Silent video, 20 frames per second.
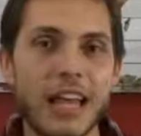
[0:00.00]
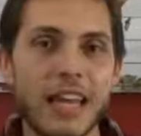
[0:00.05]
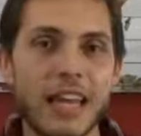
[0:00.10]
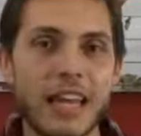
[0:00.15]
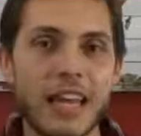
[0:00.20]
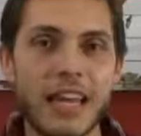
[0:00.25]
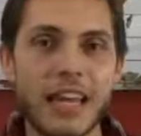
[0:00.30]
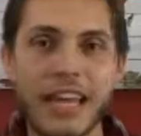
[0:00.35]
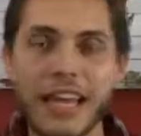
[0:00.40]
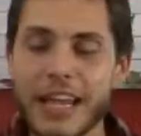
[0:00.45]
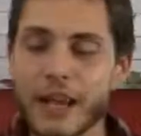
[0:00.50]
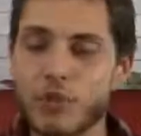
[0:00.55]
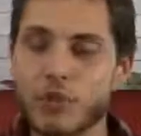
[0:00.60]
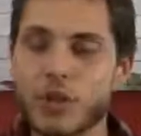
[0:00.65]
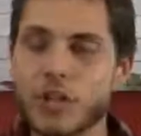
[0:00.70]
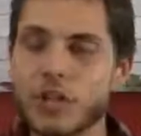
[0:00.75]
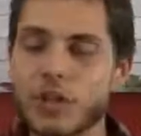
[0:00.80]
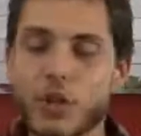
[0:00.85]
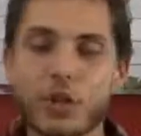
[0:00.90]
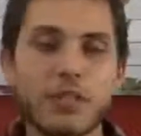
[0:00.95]
then it'll
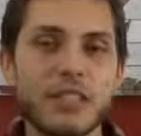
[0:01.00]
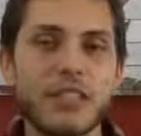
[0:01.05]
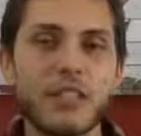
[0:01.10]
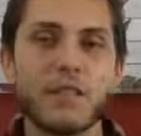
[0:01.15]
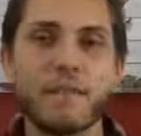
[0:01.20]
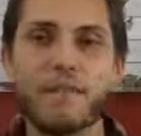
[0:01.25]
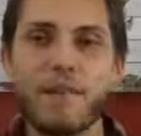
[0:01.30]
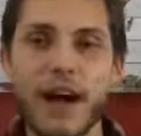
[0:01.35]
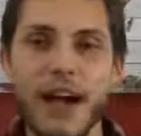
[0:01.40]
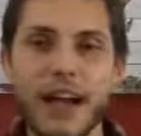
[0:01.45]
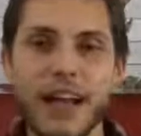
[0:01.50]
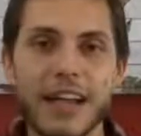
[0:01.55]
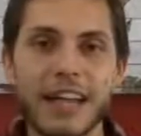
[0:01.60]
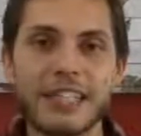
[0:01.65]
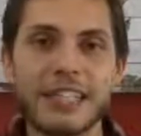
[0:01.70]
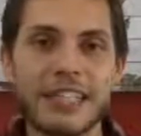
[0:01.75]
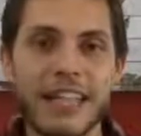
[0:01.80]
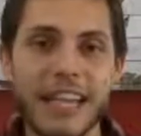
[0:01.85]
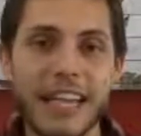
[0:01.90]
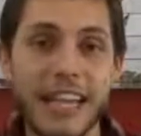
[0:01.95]
result in
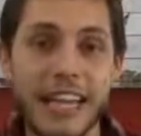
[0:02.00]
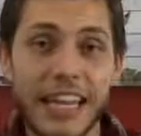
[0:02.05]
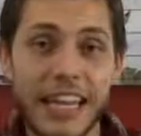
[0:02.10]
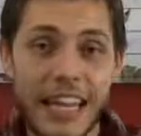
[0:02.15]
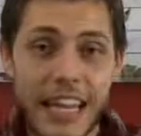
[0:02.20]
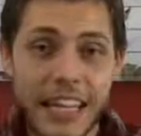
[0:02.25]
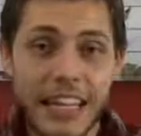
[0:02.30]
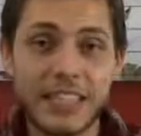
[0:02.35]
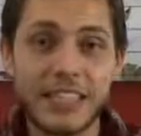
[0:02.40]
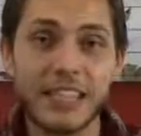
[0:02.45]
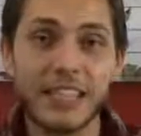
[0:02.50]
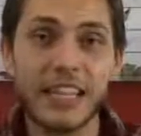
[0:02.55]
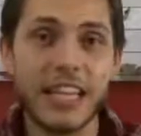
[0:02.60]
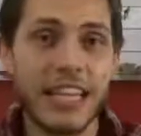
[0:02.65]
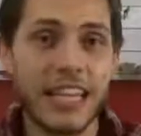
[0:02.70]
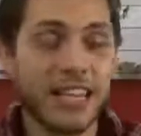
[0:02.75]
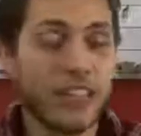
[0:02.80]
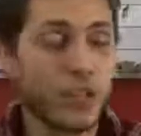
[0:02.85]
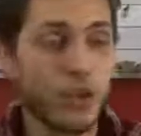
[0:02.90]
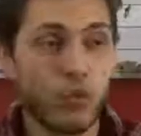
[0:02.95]
fines that can easily
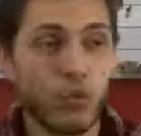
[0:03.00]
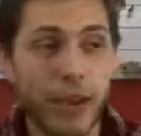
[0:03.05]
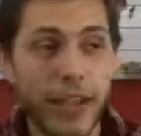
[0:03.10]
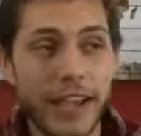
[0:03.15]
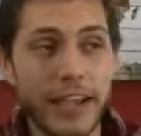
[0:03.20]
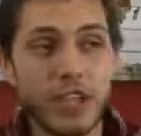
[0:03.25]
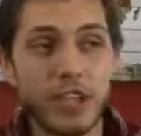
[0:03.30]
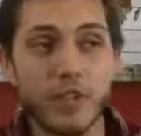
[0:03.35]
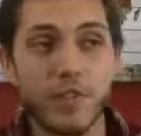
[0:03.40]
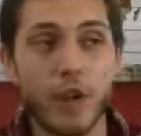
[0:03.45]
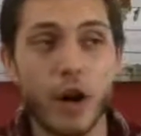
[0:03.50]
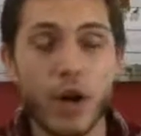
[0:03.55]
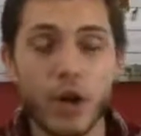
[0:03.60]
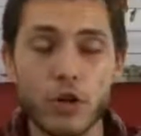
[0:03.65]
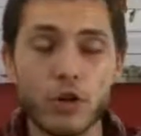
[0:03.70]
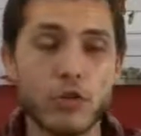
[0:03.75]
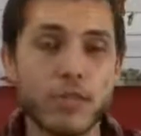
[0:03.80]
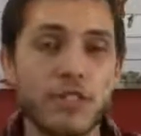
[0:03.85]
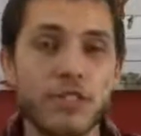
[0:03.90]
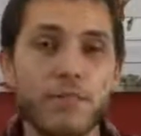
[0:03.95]
hit the range of
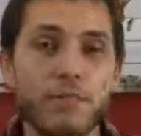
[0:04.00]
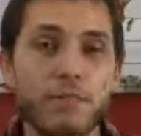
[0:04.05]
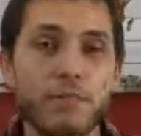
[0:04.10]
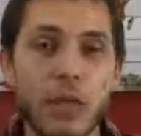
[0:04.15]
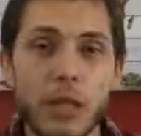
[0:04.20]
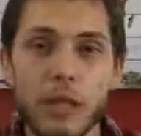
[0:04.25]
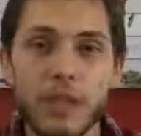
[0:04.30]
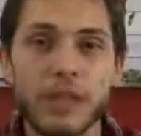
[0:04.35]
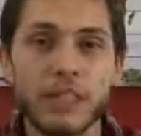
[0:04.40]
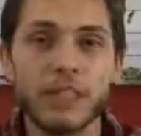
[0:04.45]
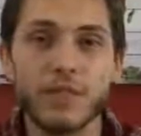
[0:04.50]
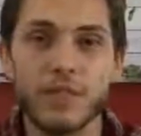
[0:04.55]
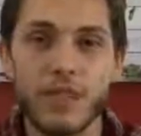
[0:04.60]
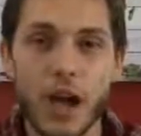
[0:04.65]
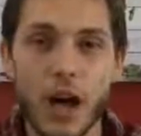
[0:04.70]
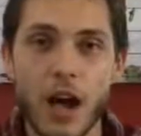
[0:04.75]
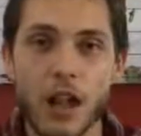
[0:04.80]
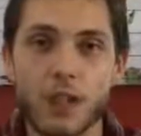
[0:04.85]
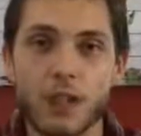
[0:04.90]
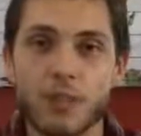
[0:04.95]
hundreds of millions of
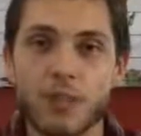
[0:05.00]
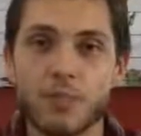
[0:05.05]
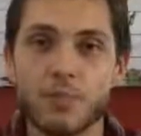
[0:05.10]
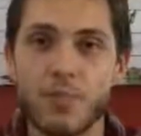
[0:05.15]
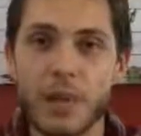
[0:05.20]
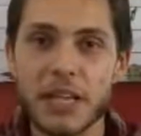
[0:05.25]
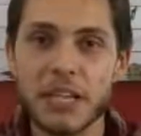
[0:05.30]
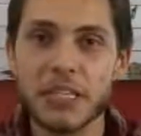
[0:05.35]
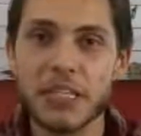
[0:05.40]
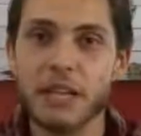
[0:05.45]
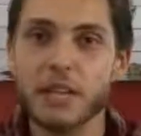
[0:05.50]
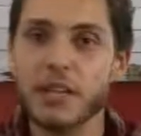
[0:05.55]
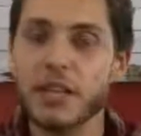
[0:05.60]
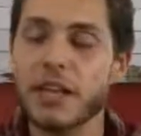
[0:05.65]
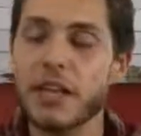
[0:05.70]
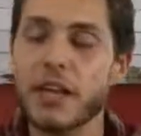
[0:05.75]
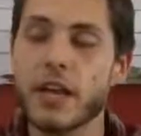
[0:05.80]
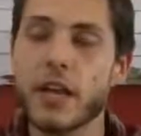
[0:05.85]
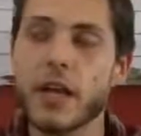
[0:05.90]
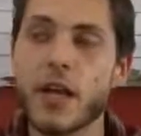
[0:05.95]
dollars,
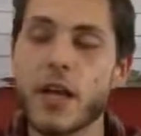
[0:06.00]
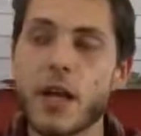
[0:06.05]
basically